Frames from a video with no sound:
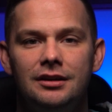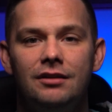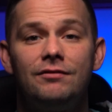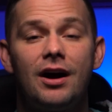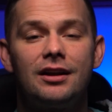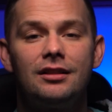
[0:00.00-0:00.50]

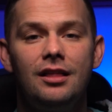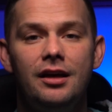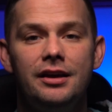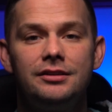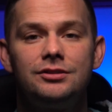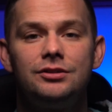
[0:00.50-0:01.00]

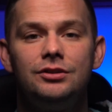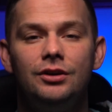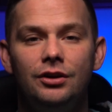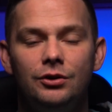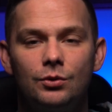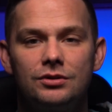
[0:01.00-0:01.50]
Finalize
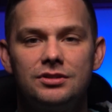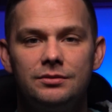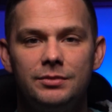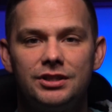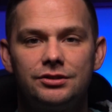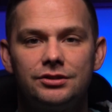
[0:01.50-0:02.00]
your
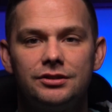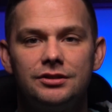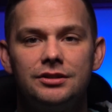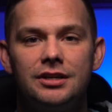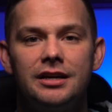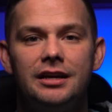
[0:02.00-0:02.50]
submission
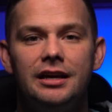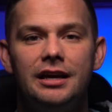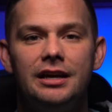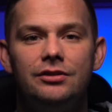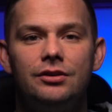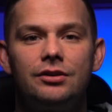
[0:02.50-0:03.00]

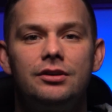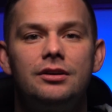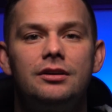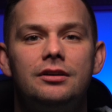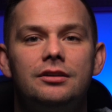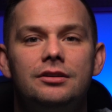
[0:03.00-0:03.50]
in the
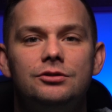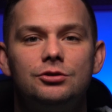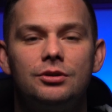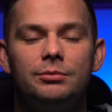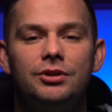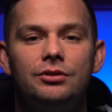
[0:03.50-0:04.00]

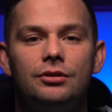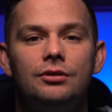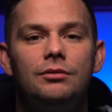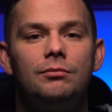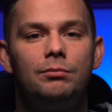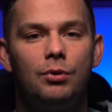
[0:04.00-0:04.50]
contributor
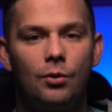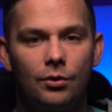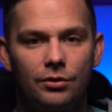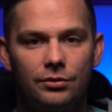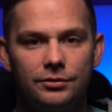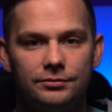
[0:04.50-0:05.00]

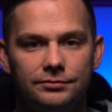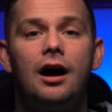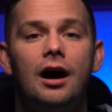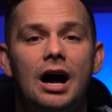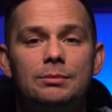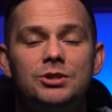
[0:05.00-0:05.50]
portal.
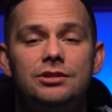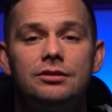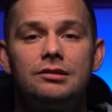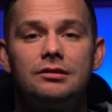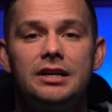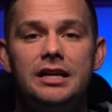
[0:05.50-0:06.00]
Option
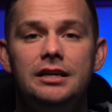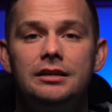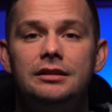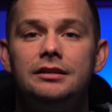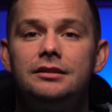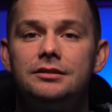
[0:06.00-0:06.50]
3
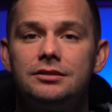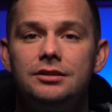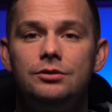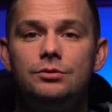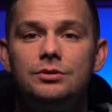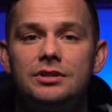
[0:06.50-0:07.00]
is to
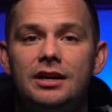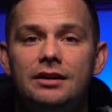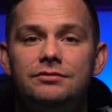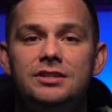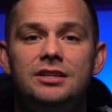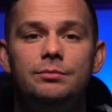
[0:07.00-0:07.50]
use an
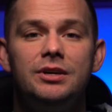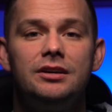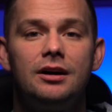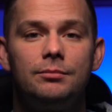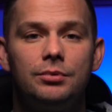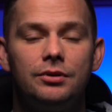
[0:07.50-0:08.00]
FTP
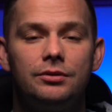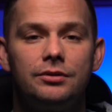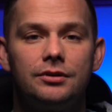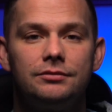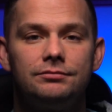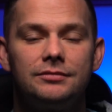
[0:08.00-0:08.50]

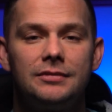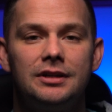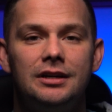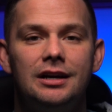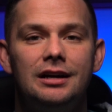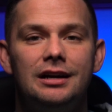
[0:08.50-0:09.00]
uploader.
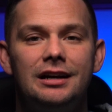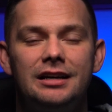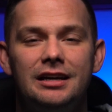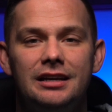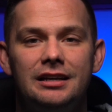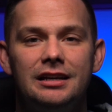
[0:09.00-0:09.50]

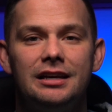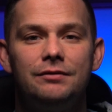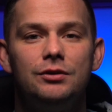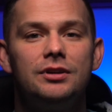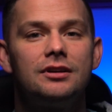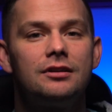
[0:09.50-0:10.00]
Again, if
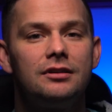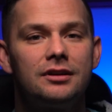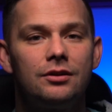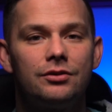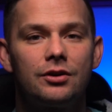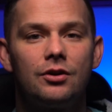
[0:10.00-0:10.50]
you didn't
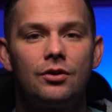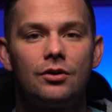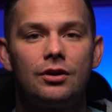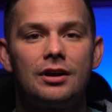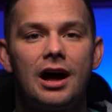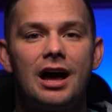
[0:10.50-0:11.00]
click on the
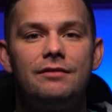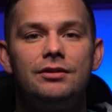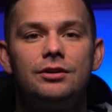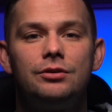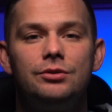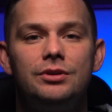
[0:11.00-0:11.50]
card, I've
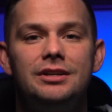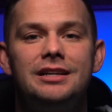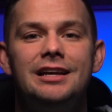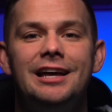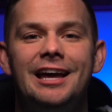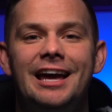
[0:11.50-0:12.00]
included
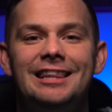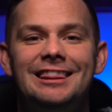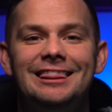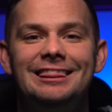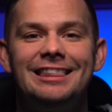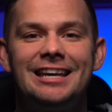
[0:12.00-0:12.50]
a
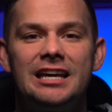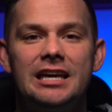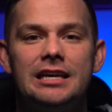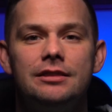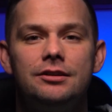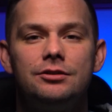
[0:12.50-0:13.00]
link
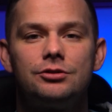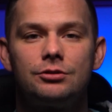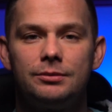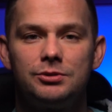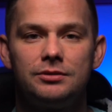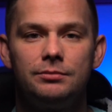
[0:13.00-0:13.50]
in the
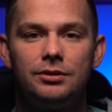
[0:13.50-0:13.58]
description